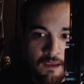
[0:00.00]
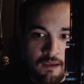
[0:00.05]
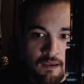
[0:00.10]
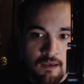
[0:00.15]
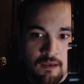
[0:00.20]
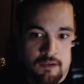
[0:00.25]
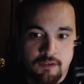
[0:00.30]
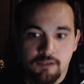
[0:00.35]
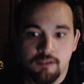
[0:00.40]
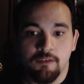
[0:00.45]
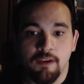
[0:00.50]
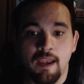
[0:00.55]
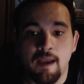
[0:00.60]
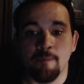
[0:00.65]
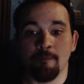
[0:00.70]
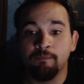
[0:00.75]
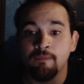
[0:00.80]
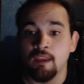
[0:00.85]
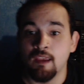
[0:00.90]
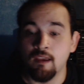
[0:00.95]
So yeah,
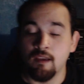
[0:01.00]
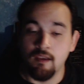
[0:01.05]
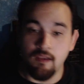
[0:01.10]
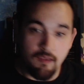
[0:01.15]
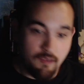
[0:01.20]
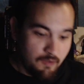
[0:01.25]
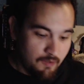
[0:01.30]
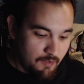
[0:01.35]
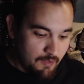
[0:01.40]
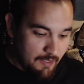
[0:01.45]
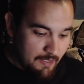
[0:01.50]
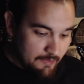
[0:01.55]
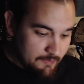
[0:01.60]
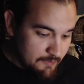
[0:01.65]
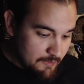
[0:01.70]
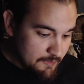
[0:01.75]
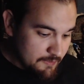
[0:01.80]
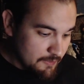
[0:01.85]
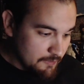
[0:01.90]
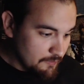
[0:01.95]
a
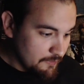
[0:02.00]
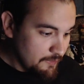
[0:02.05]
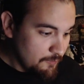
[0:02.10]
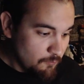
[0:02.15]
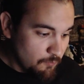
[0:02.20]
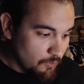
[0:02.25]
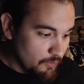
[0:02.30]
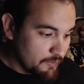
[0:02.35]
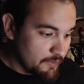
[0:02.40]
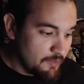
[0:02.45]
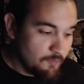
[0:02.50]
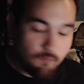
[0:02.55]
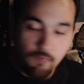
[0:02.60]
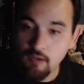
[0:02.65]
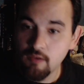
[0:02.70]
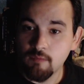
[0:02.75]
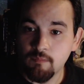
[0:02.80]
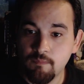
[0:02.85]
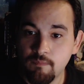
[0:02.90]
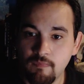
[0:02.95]
decently working
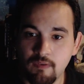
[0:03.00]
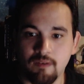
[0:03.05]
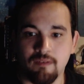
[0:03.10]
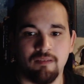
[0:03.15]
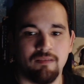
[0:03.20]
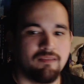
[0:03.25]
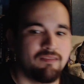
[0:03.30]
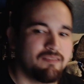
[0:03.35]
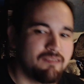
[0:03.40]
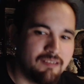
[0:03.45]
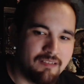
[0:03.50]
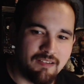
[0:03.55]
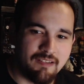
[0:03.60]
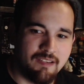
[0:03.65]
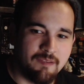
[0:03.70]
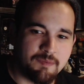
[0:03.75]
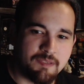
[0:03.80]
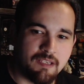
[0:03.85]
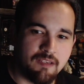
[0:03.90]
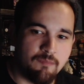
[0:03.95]

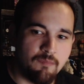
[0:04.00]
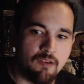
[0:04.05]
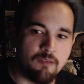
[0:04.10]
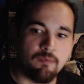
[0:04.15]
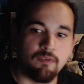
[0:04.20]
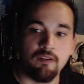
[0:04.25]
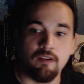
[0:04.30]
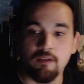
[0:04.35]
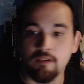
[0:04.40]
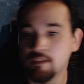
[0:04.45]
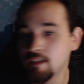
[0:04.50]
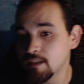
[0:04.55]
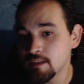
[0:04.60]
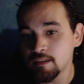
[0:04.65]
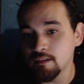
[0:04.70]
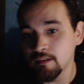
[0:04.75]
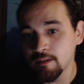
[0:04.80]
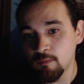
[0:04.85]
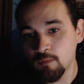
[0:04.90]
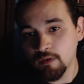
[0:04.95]
keep saying motherboard. A
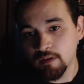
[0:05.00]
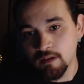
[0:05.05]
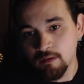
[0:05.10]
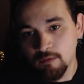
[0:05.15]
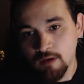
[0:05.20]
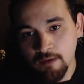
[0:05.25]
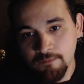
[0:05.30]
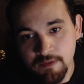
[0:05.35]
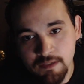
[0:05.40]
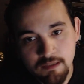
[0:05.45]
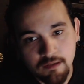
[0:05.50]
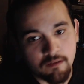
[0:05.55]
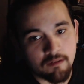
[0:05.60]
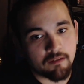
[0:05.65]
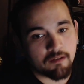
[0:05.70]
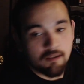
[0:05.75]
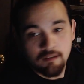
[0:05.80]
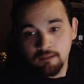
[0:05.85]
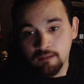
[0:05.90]
decently working graphics card.